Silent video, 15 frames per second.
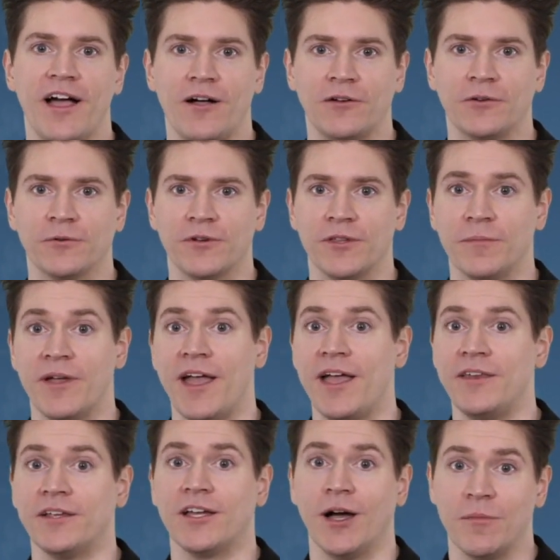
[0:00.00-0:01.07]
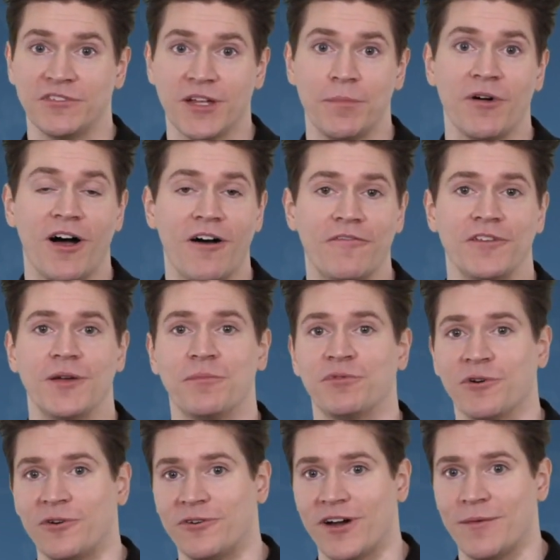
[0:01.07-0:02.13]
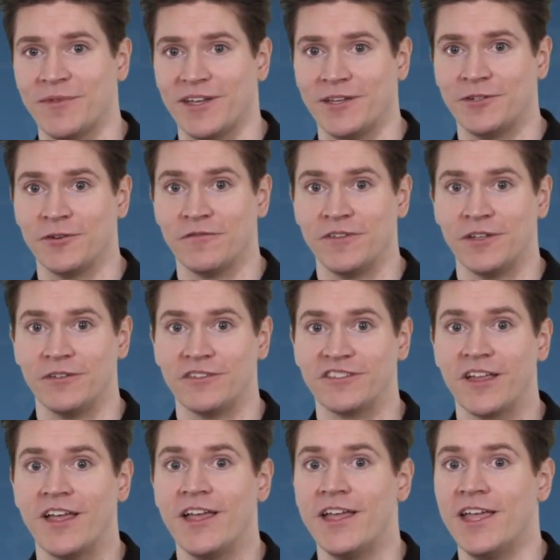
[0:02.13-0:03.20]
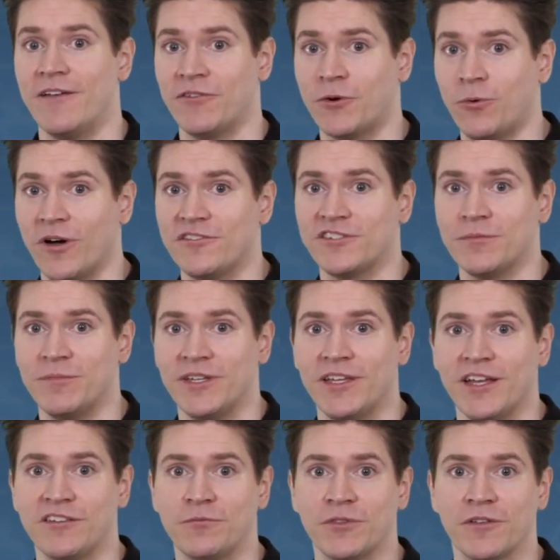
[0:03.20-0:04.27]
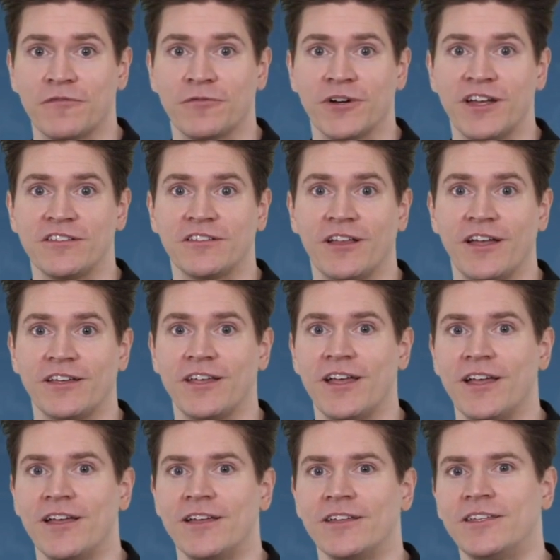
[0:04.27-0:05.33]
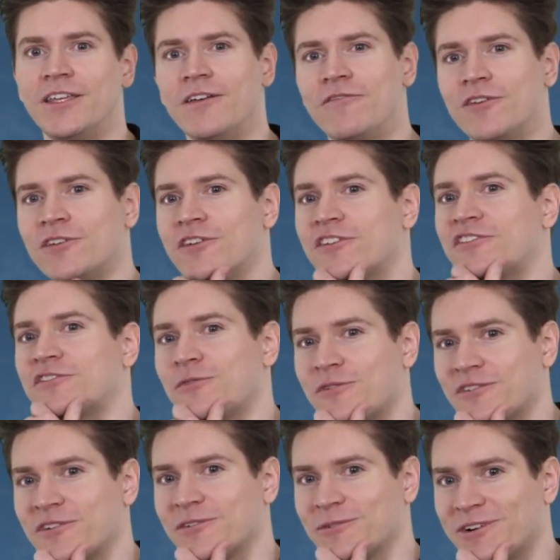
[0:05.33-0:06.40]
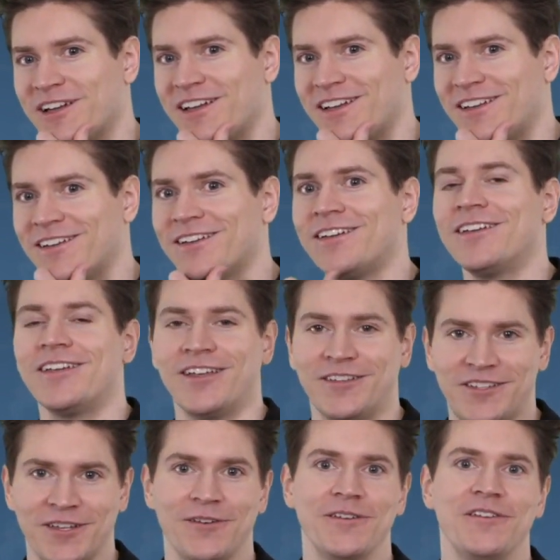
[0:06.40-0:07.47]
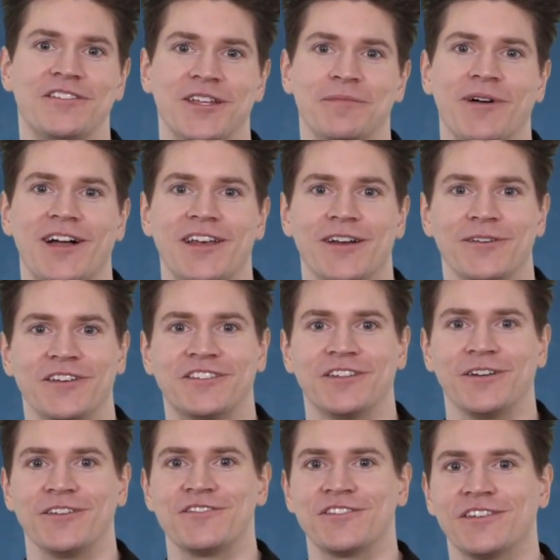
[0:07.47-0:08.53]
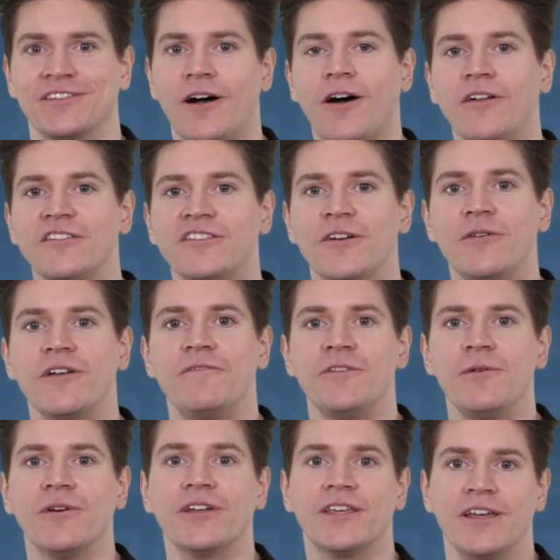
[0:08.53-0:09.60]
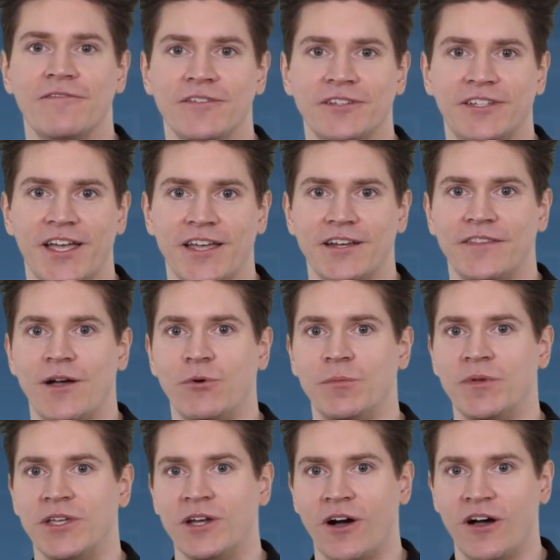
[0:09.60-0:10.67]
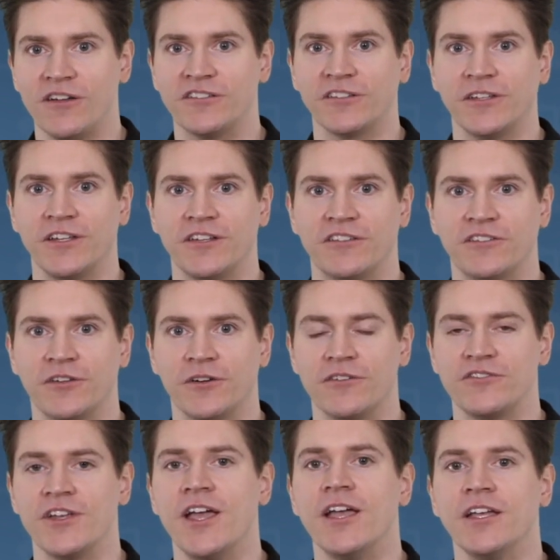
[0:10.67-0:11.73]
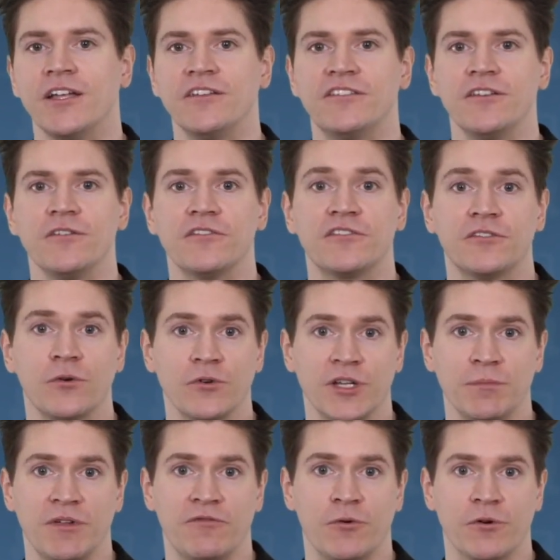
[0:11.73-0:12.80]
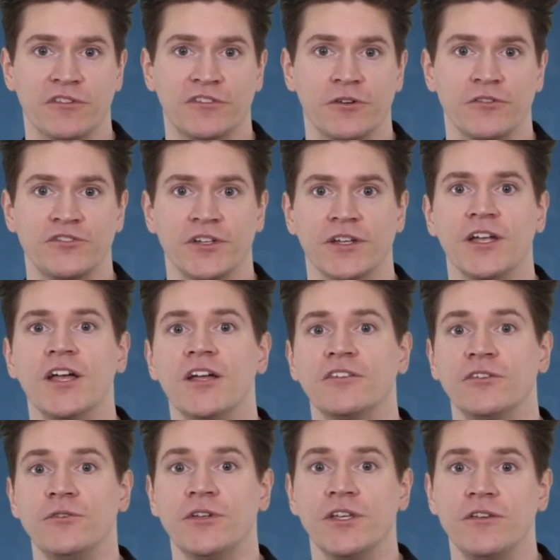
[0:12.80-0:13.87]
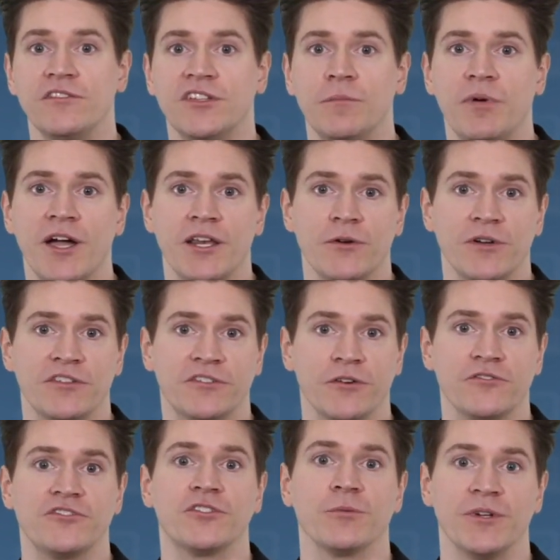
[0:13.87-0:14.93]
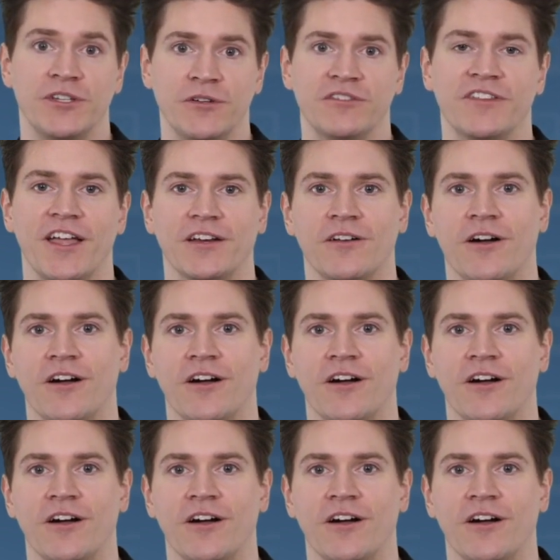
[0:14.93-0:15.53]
algorithm, and it comes up often in programming interviews. If a question begins with a phrase like, Given a sorted array, consider using binary search. Also, if you are given data that would be costly to search, consider sorting before searching so you can use a binary search to reduce that